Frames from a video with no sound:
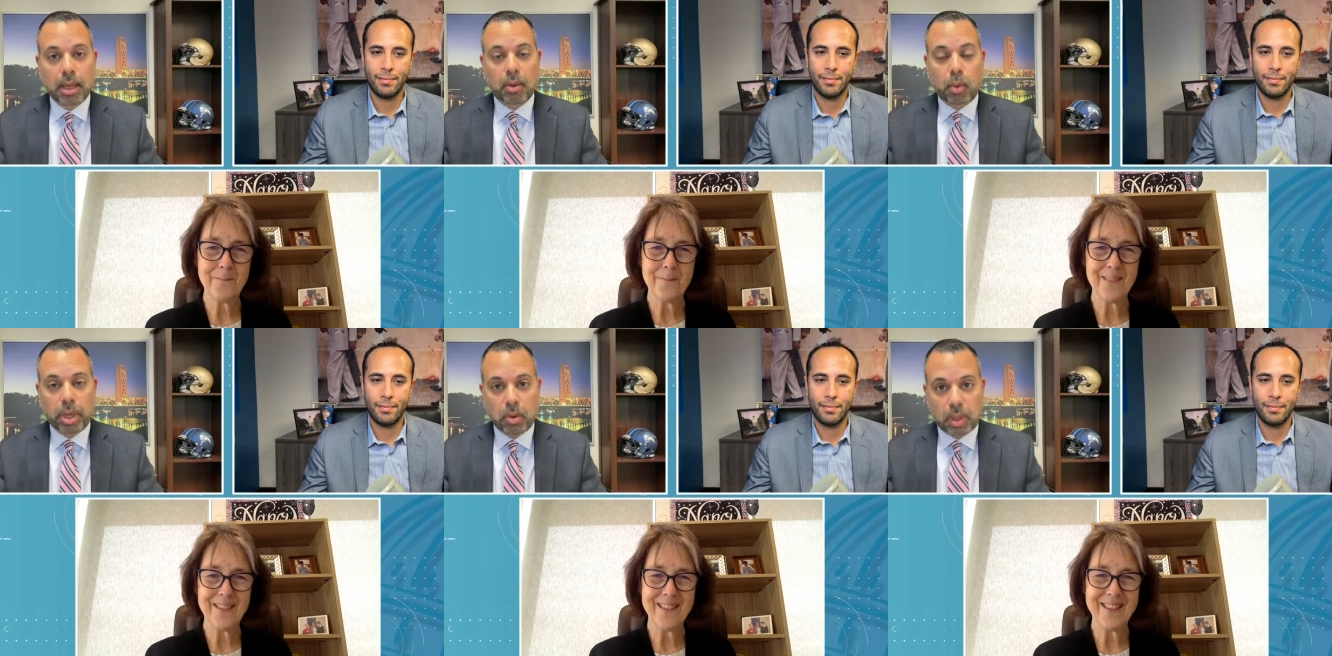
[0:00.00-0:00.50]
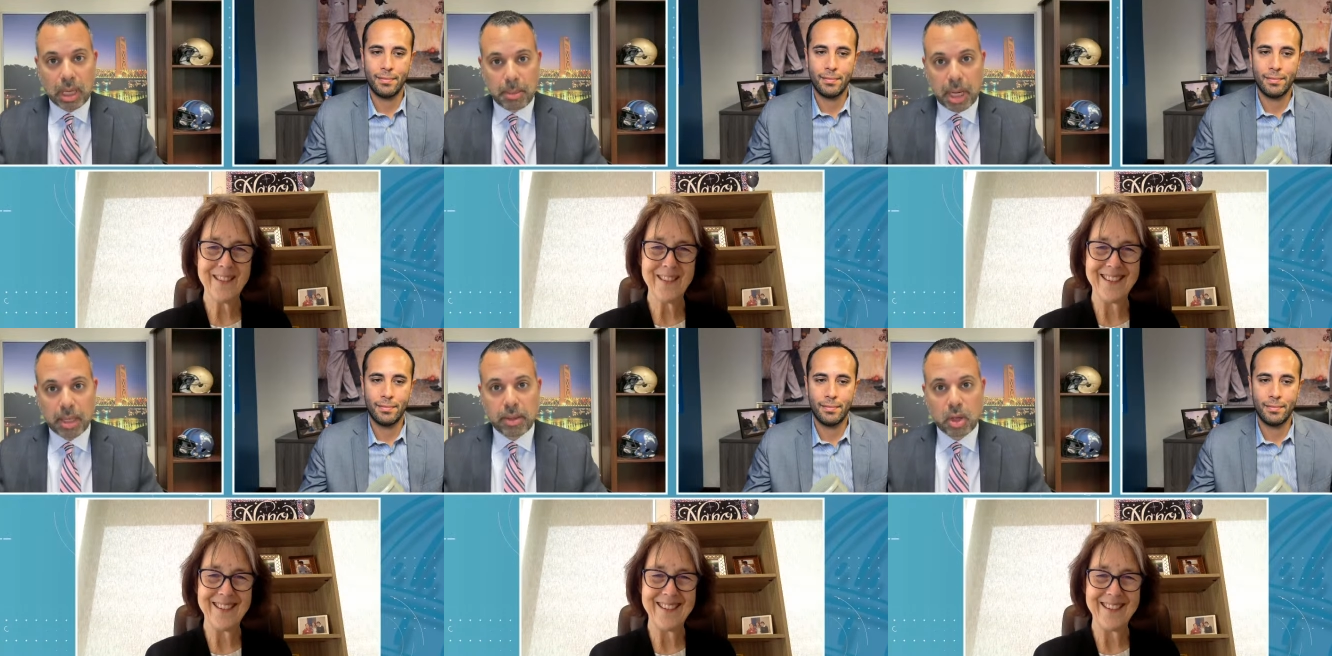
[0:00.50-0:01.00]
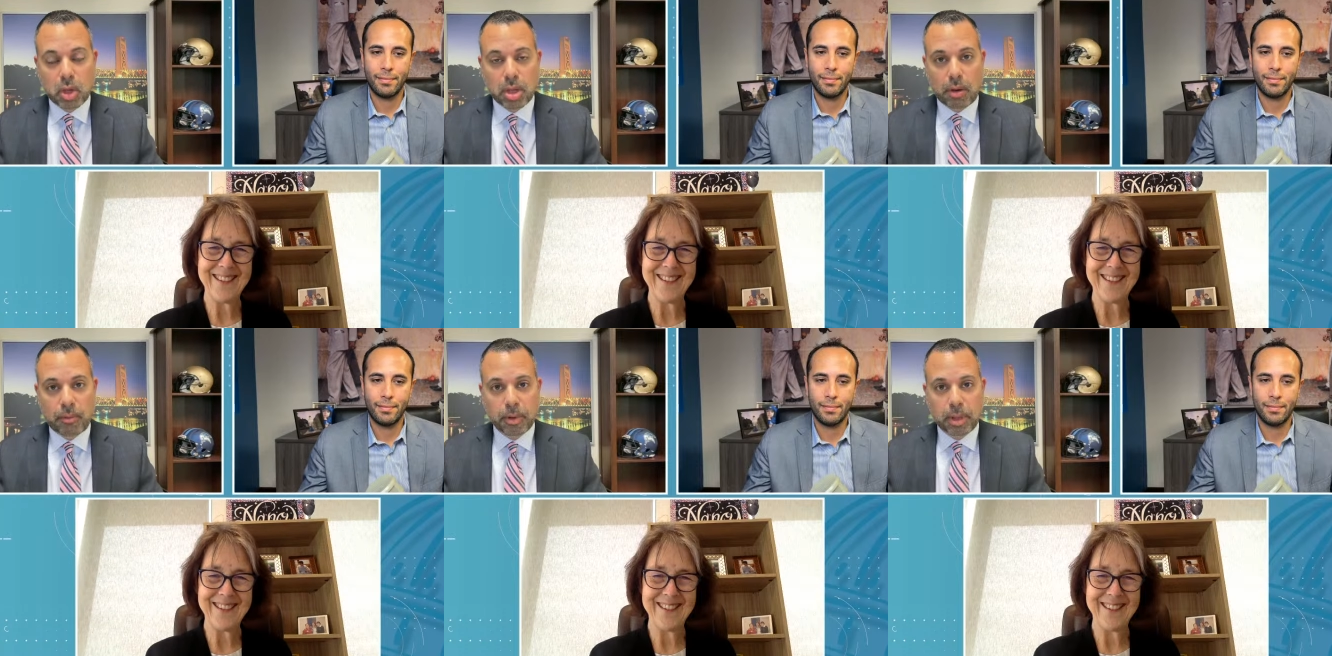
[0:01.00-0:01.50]
Speaker 1: When you come on the
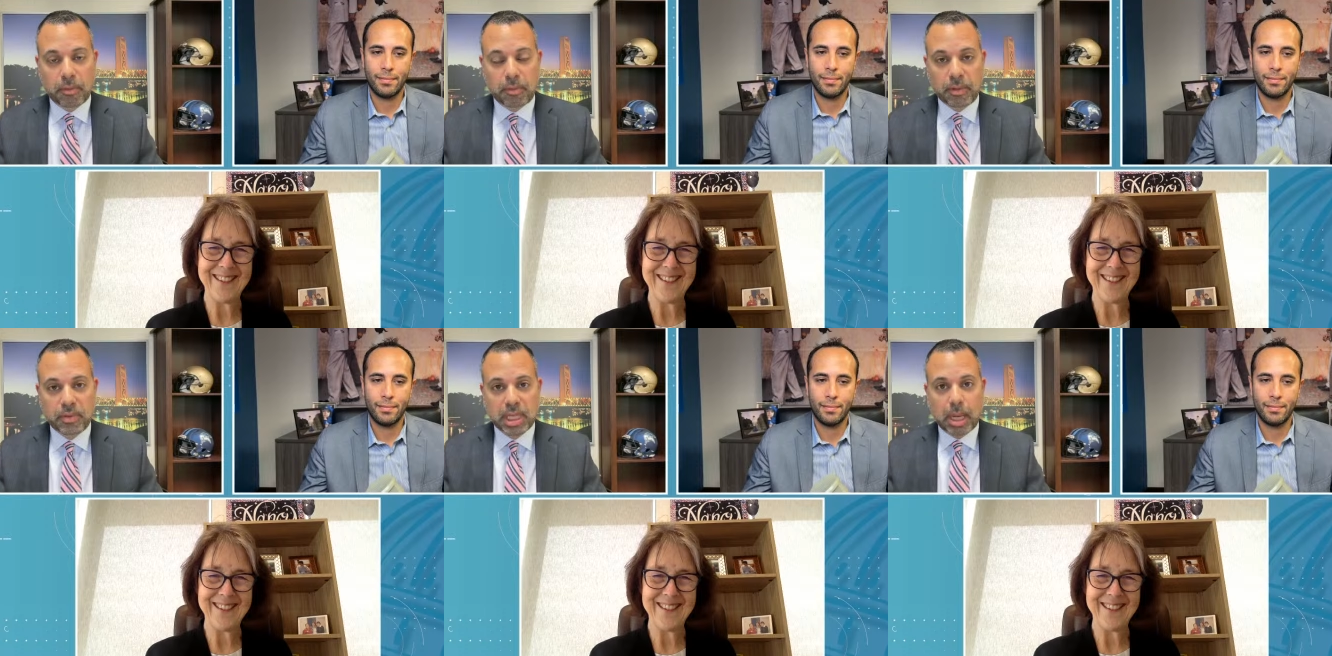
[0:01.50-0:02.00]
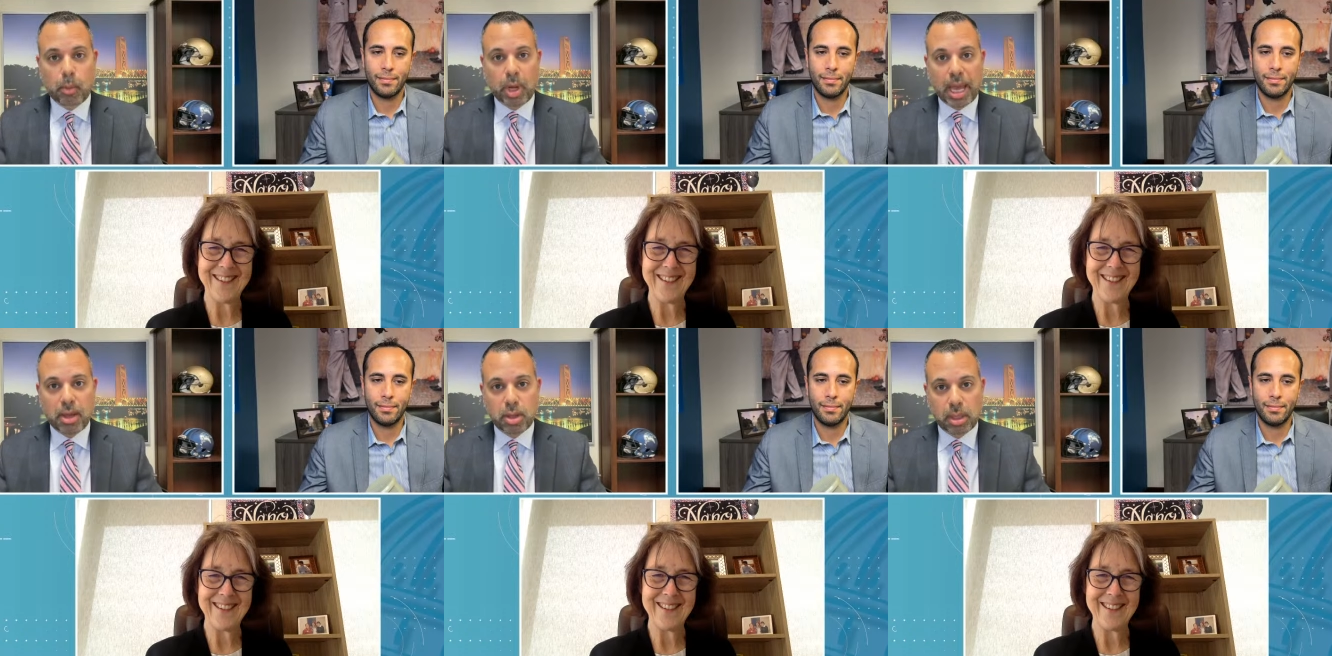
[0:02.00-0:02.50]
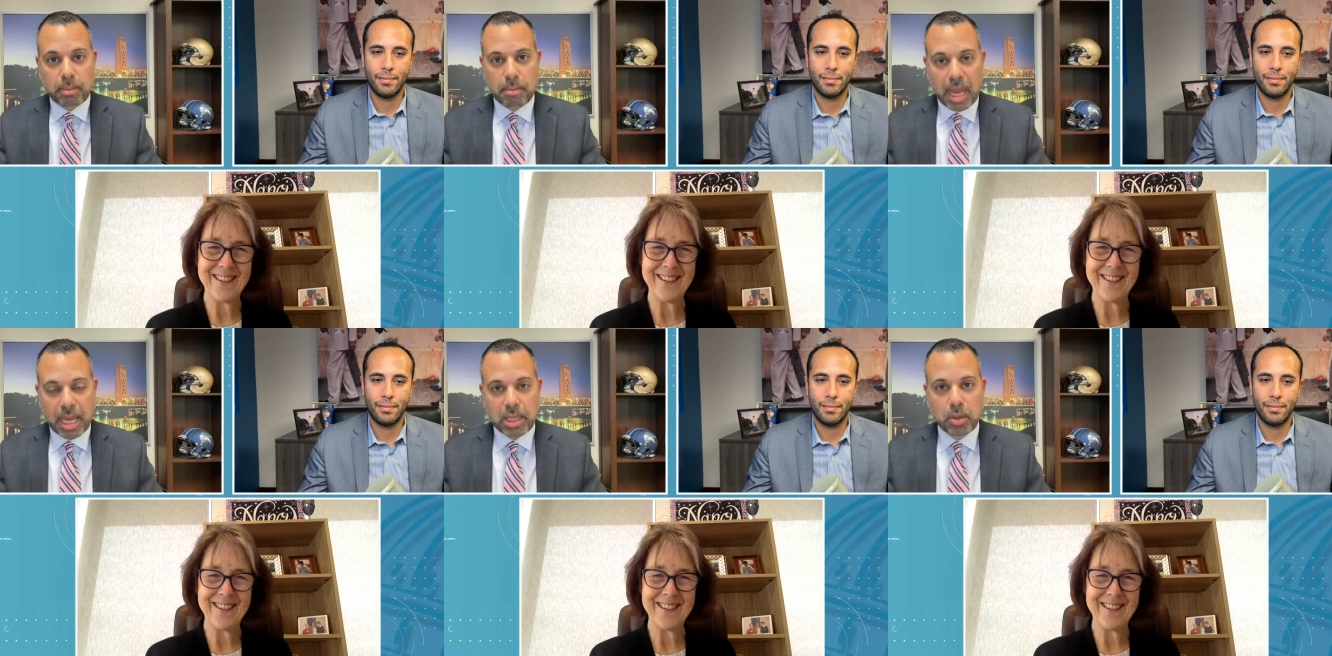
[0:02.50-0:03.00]
show for the fifth time, we actually
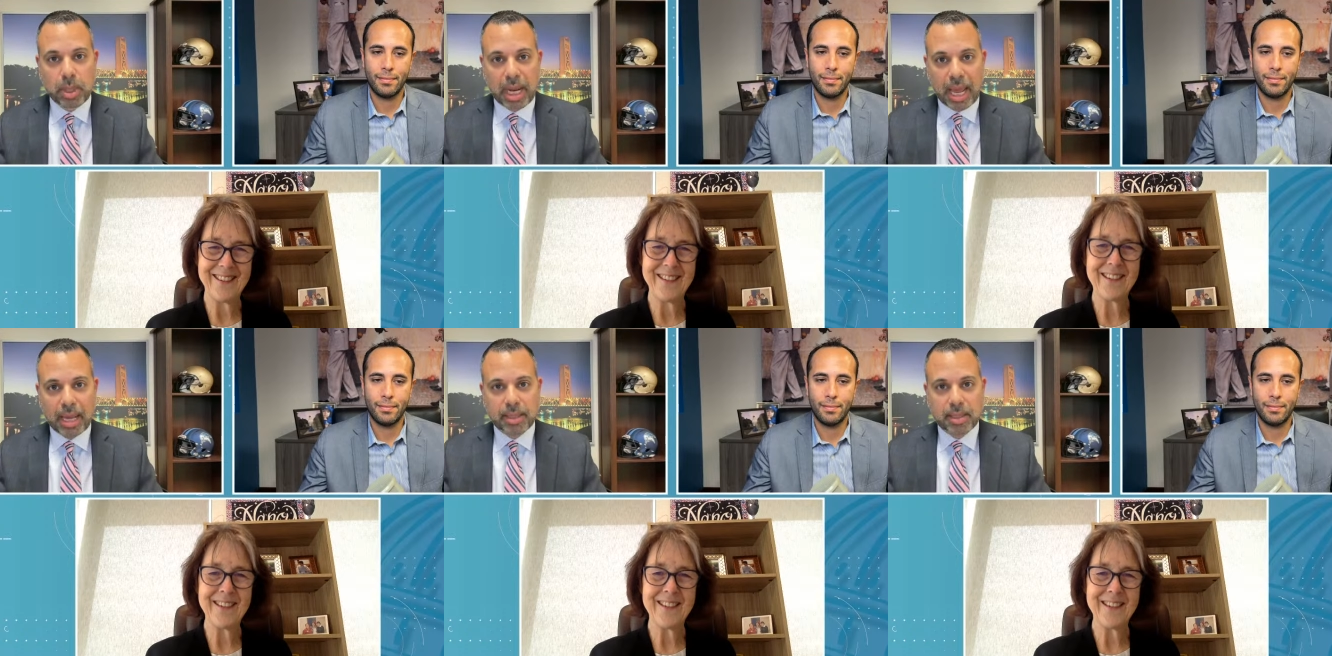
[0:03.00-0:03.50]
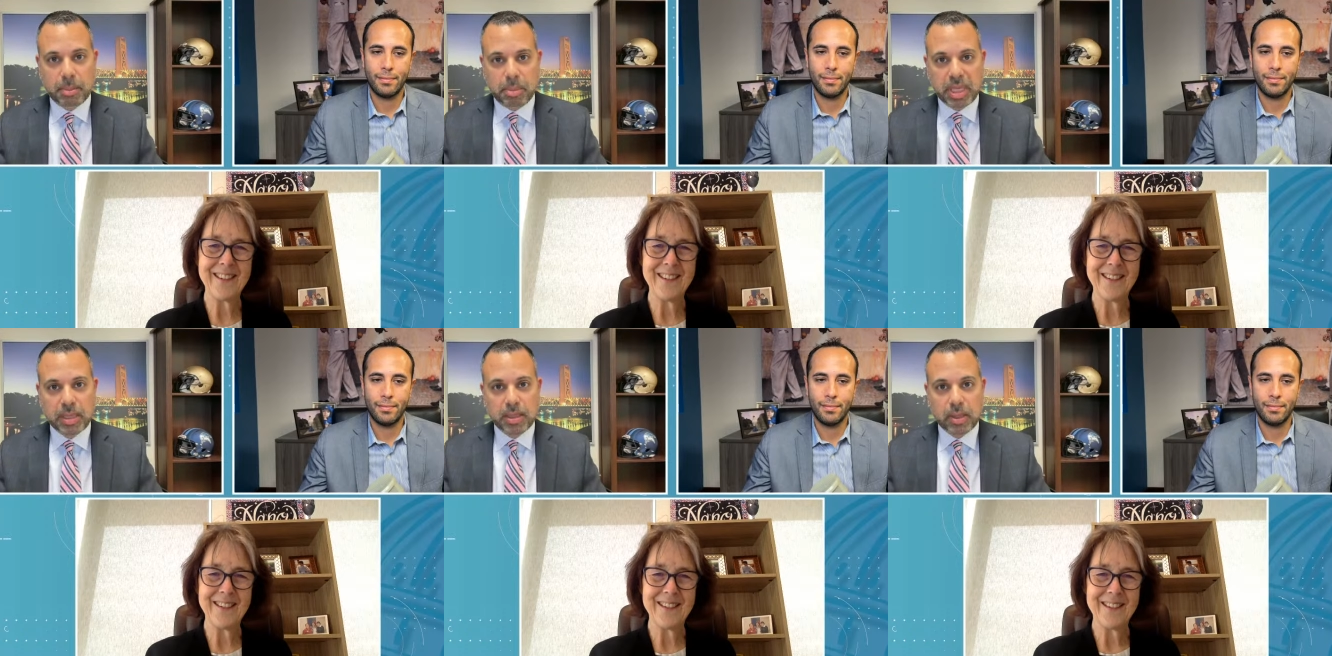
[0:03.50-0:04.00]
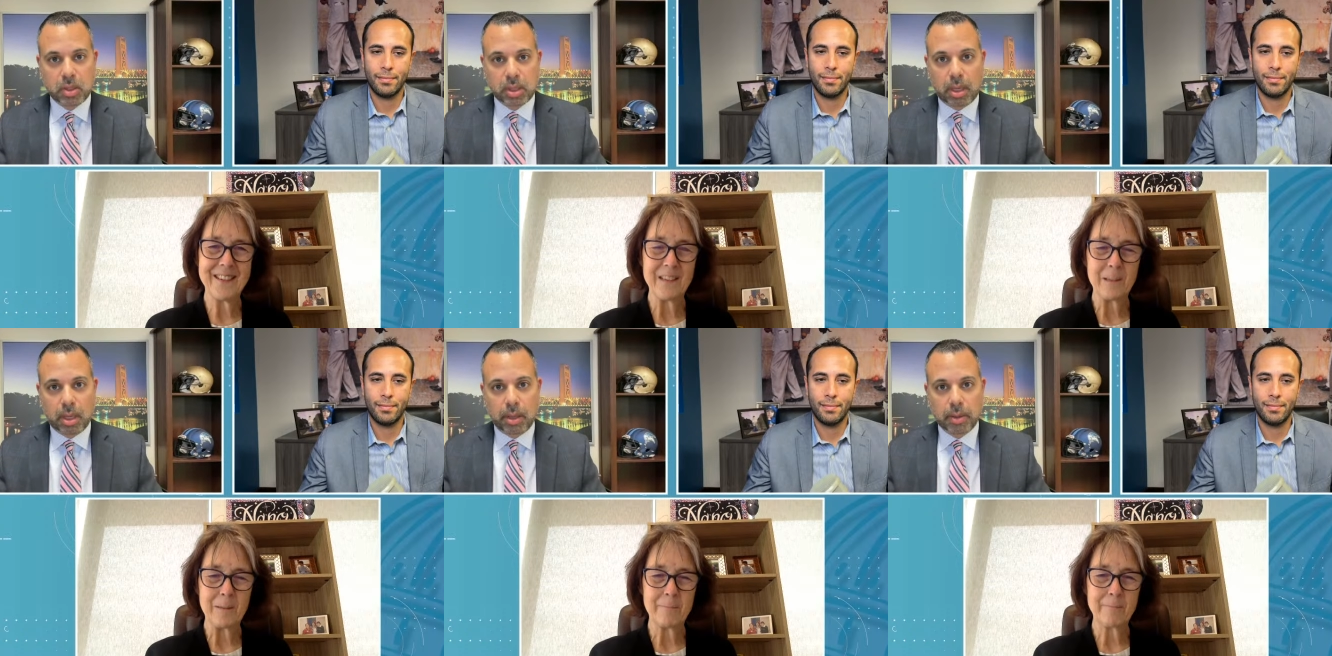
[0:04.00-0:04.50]
make you an ACSA business
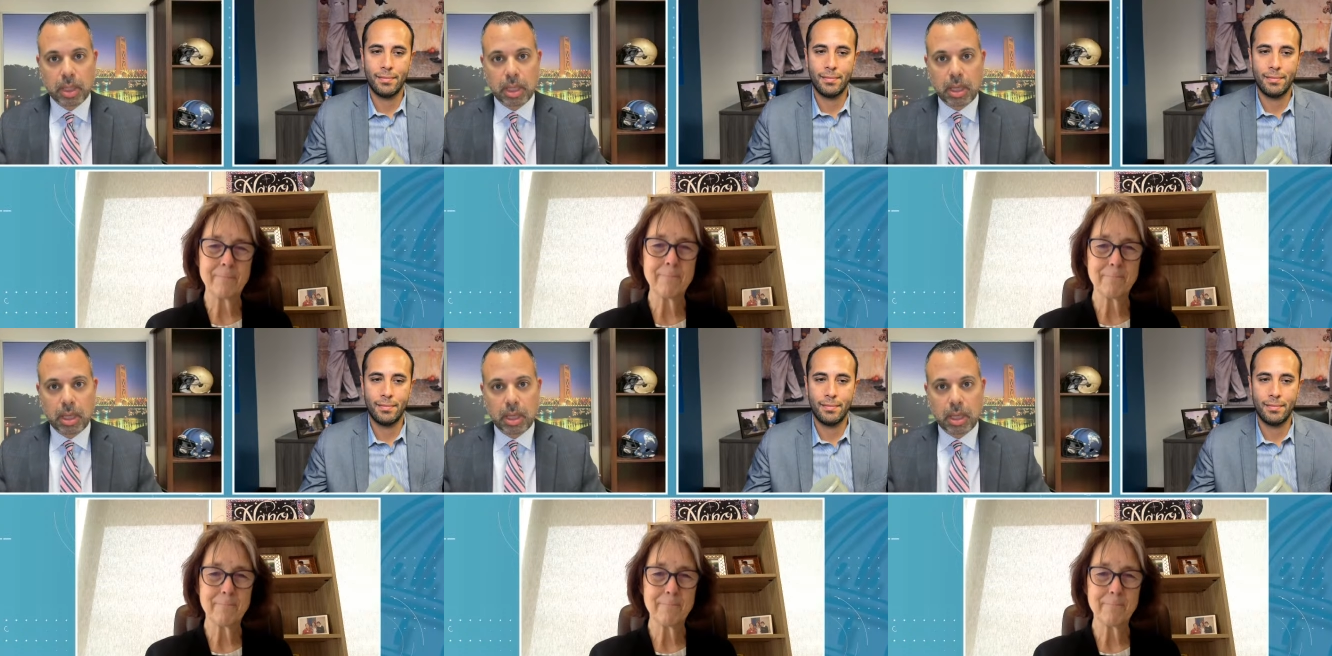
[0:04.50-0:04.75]
card.